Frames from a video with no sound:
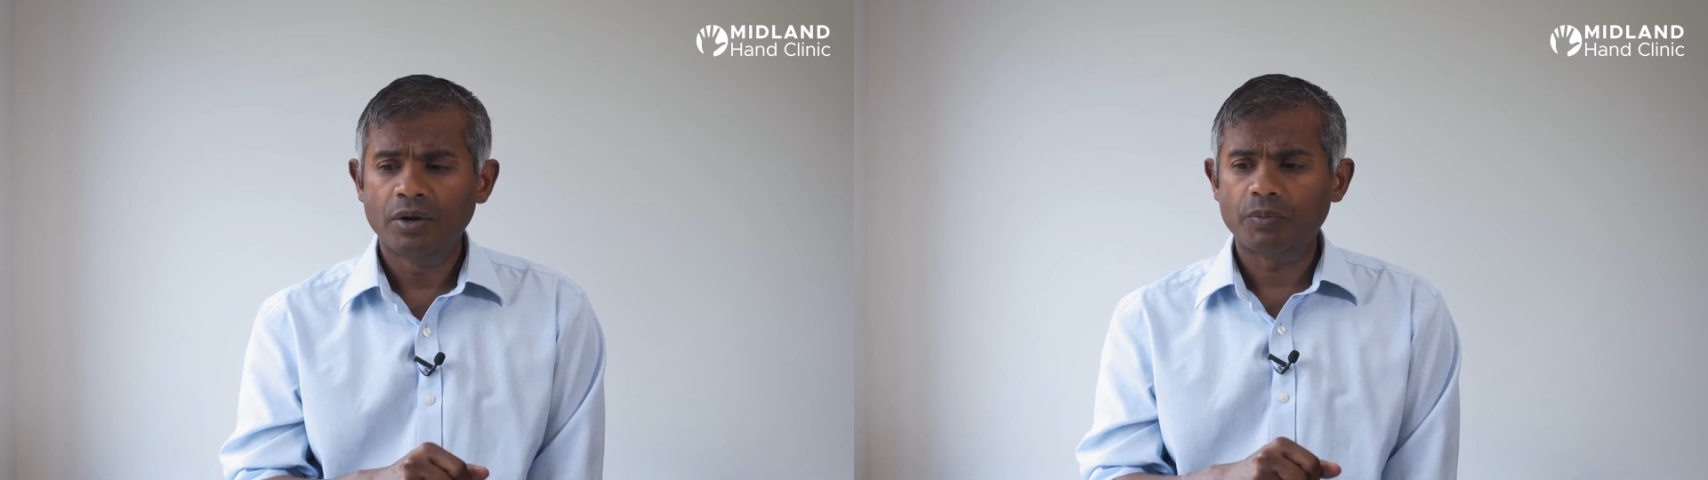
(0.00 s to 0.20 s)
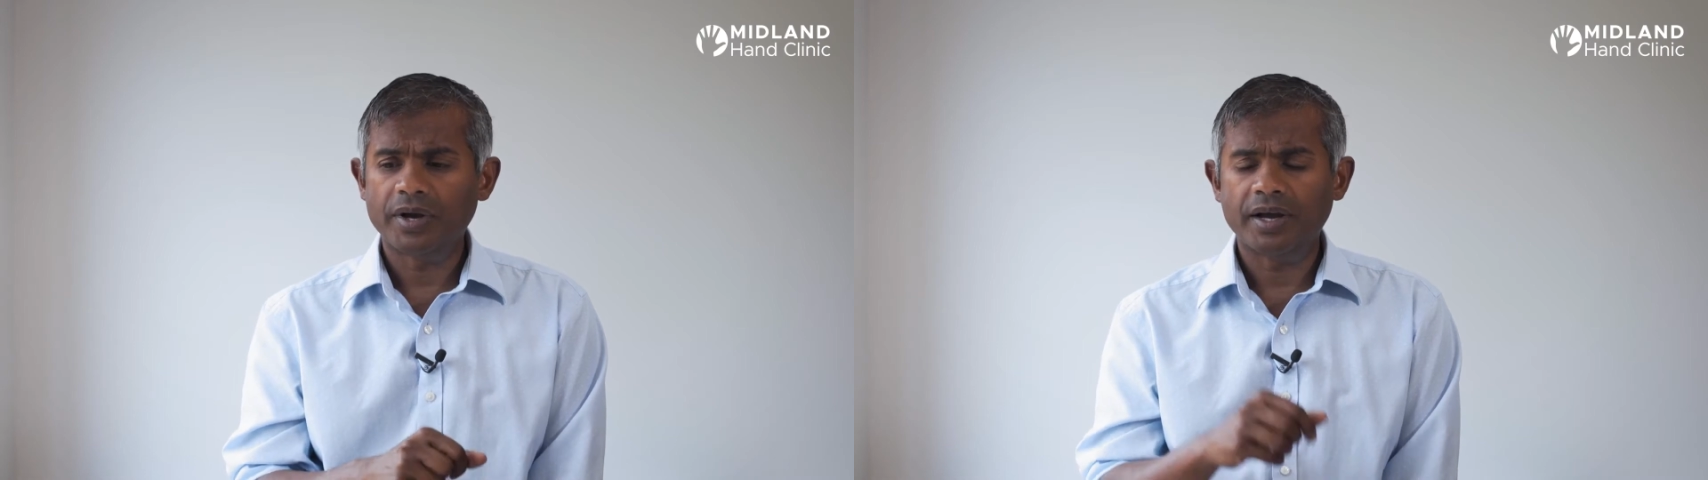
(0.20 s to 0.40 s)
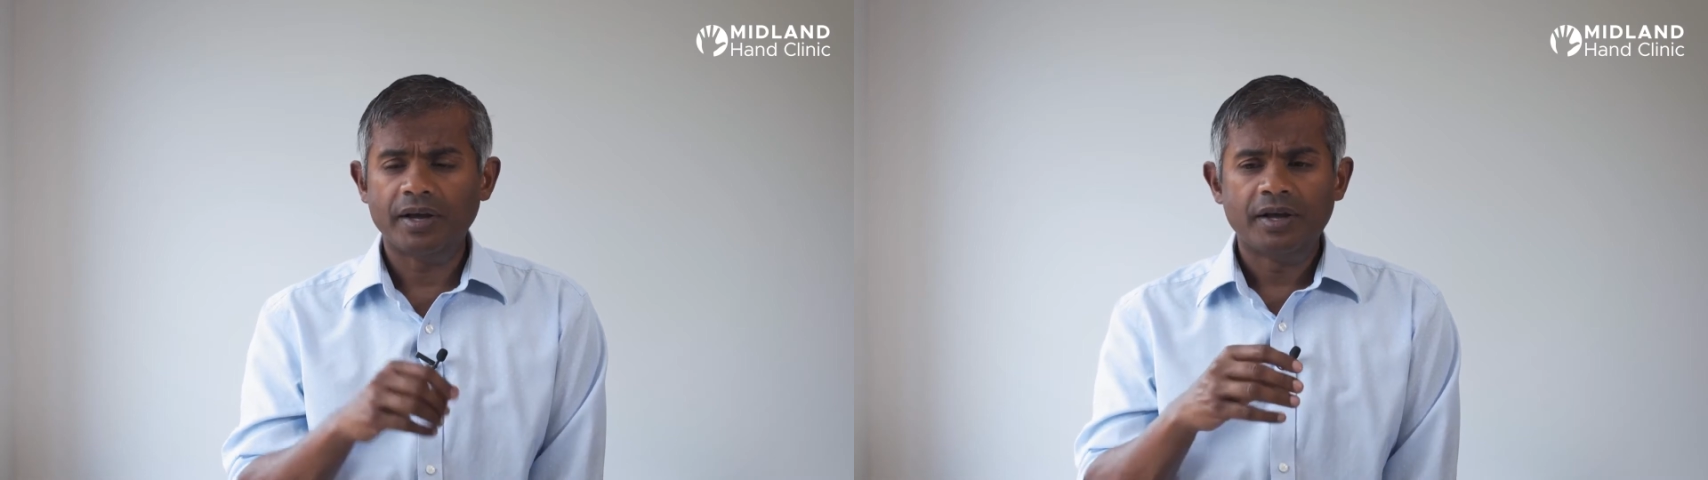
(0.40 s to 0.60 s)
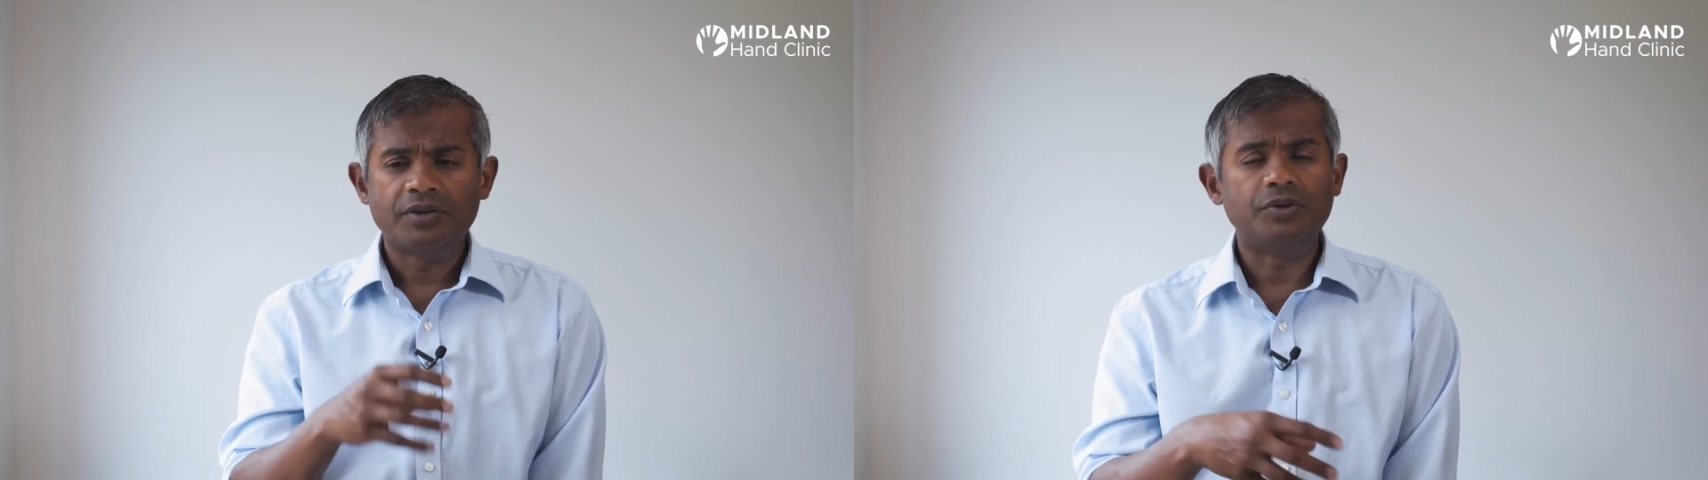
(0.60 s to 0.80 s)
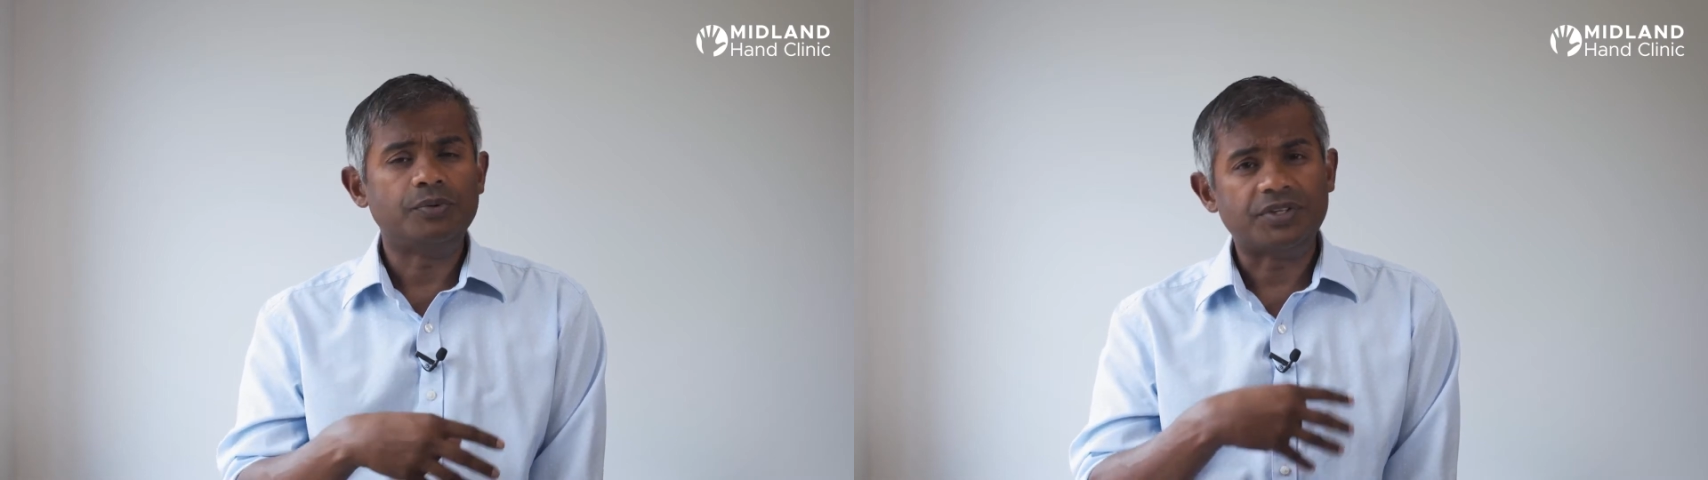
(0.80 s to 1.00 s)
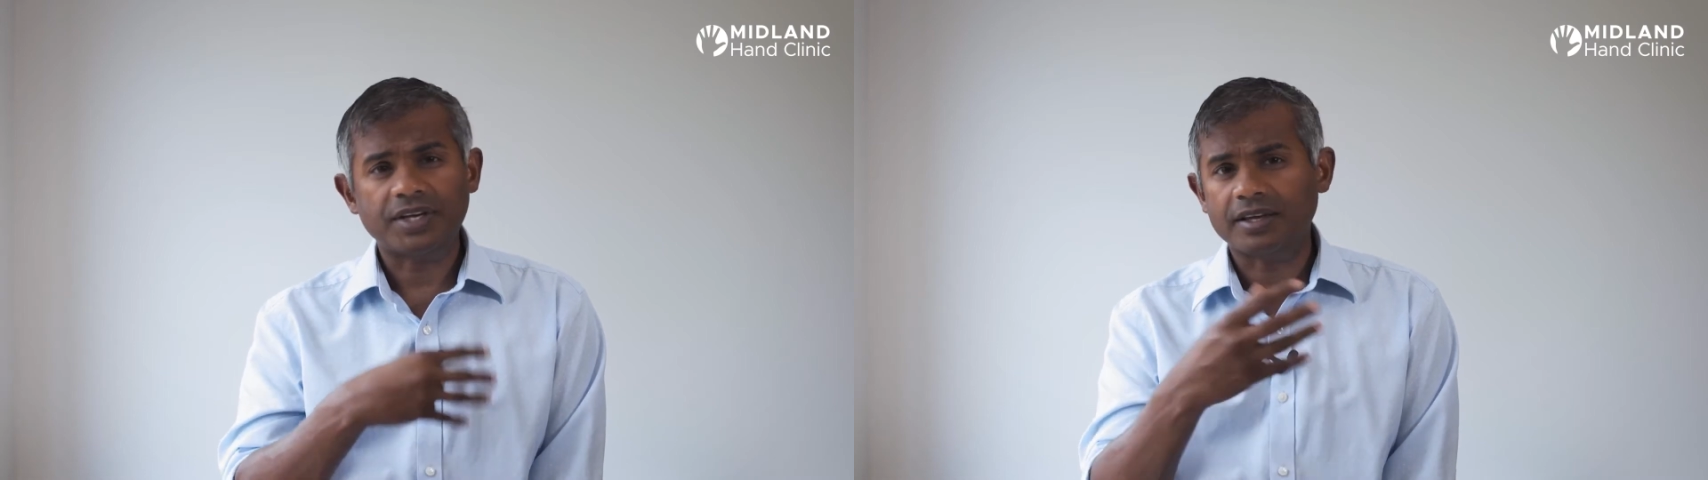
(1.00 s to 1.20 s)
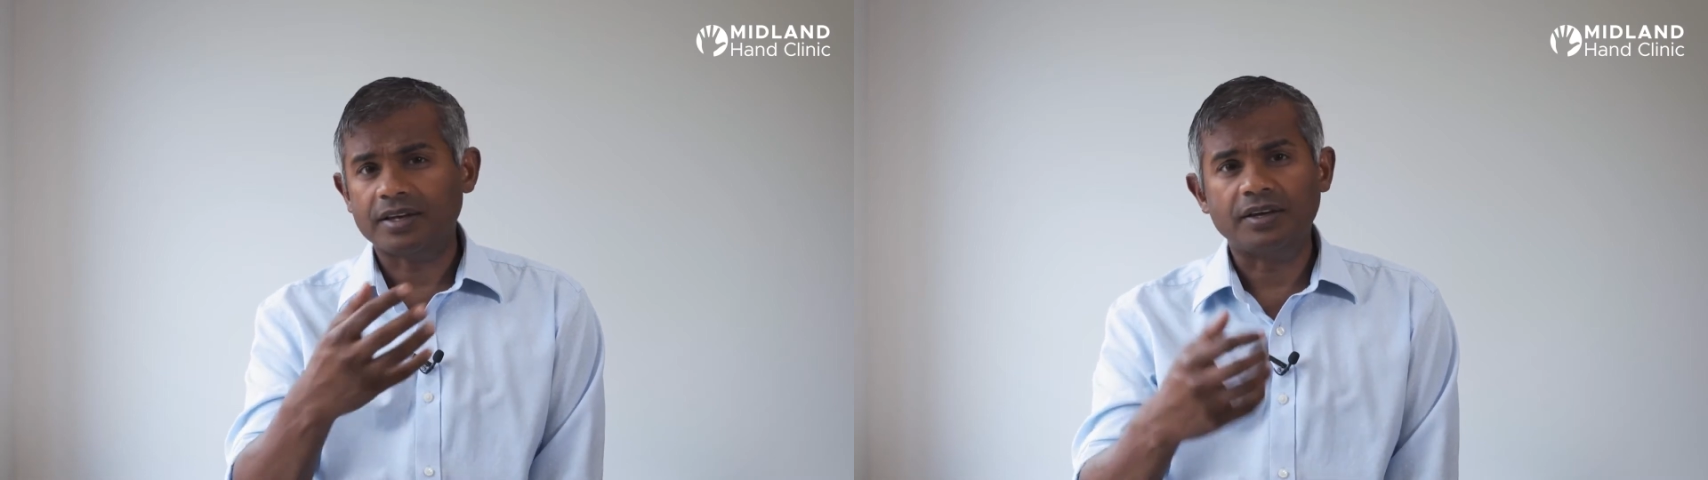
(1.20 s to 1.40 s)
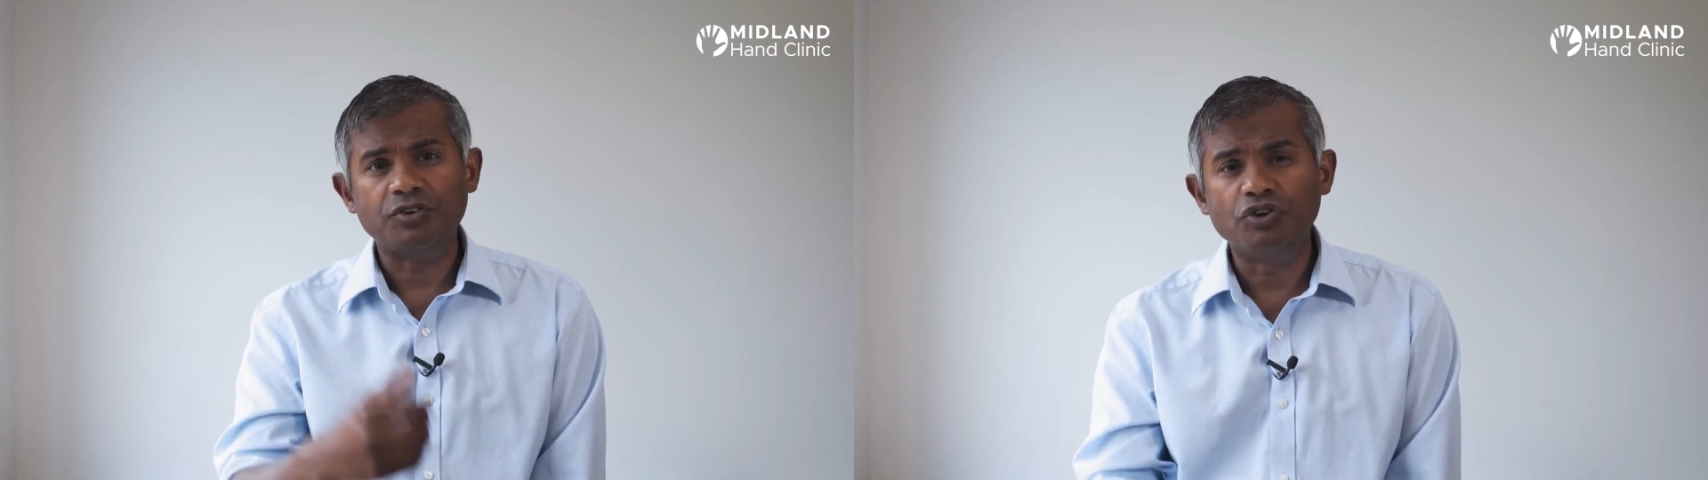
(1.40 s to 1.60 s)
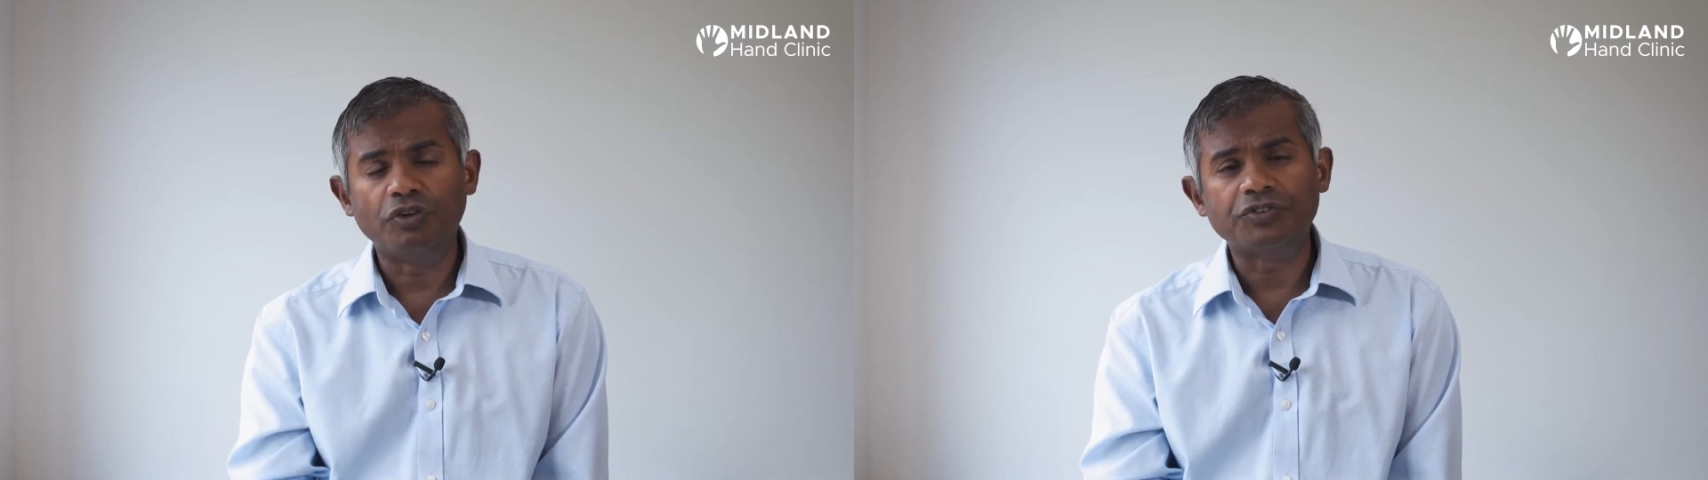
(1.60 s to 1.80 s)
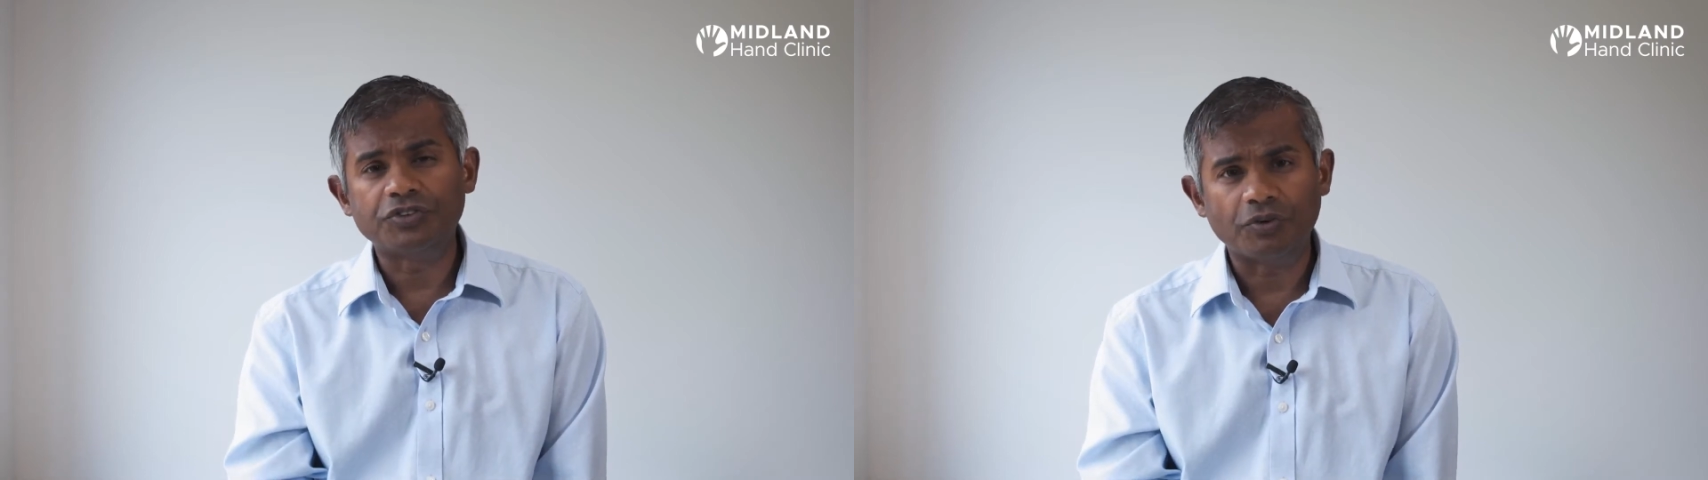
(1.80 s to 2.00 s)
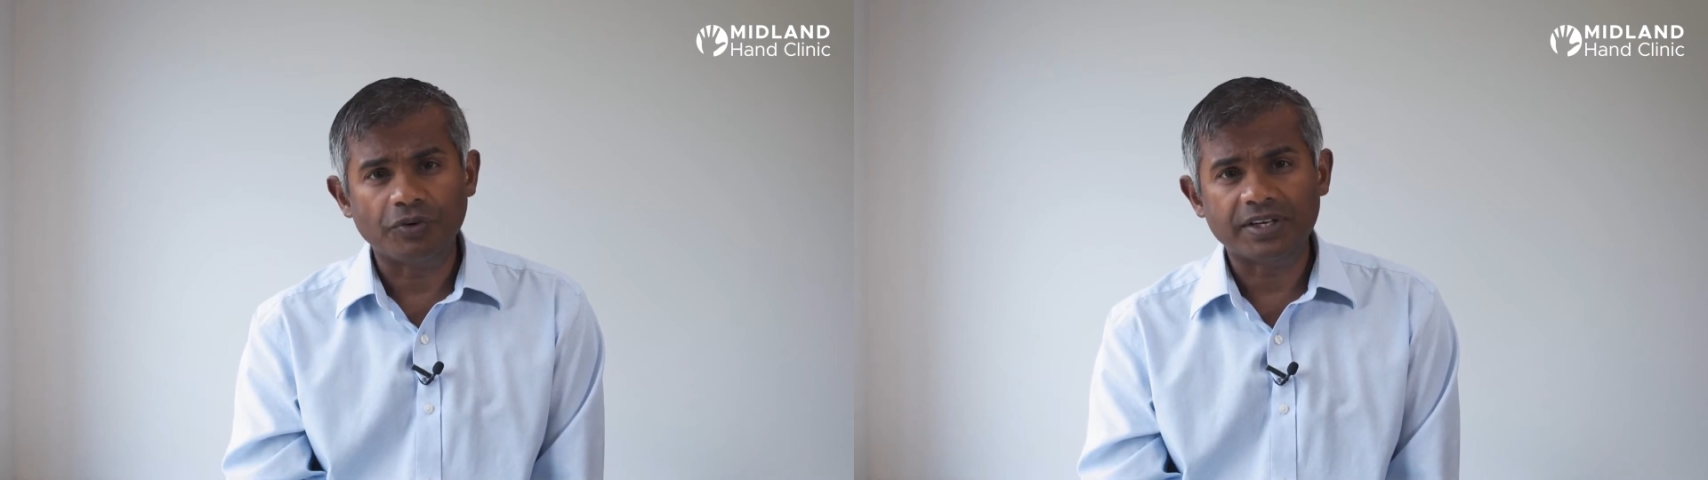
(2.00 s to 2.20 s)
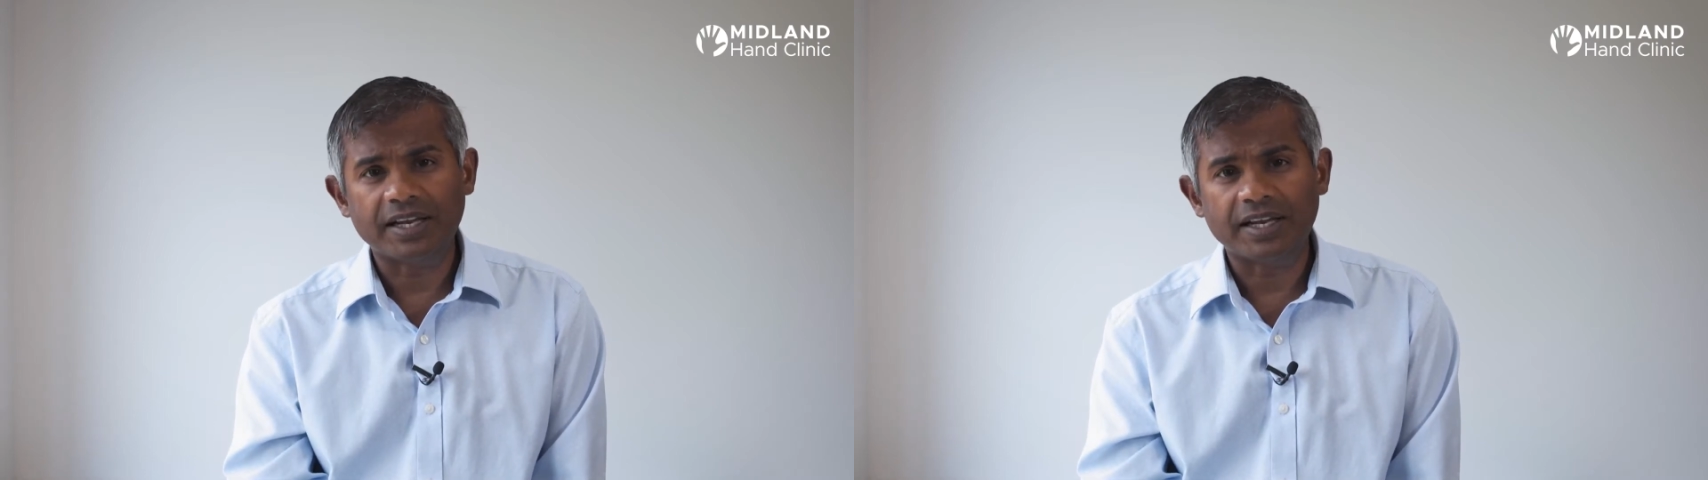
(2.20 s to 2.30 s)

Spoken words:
where you would take a non-steroidal